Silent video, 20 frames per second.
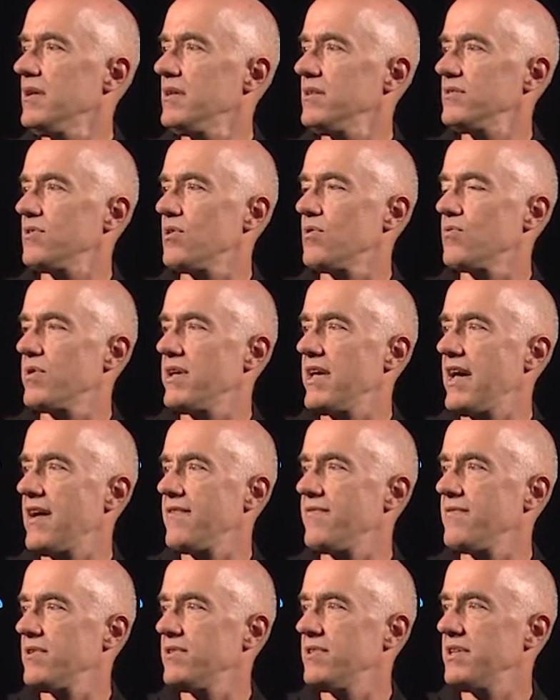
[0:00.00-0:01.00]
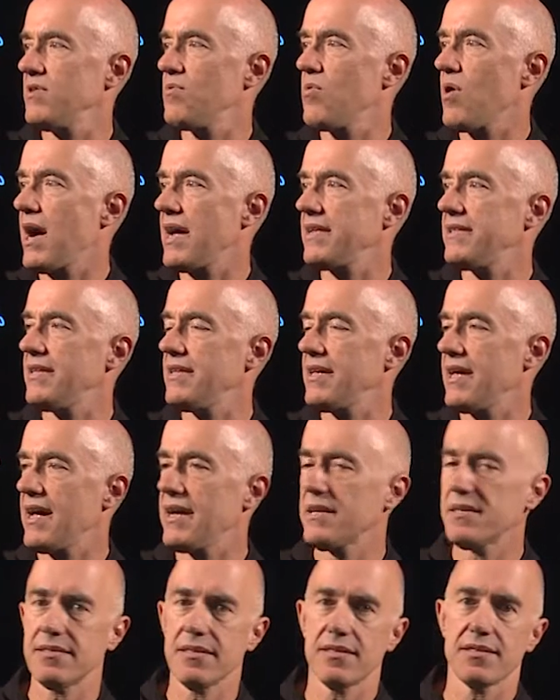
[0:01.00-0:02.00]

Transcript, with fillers: So we have a dy dx.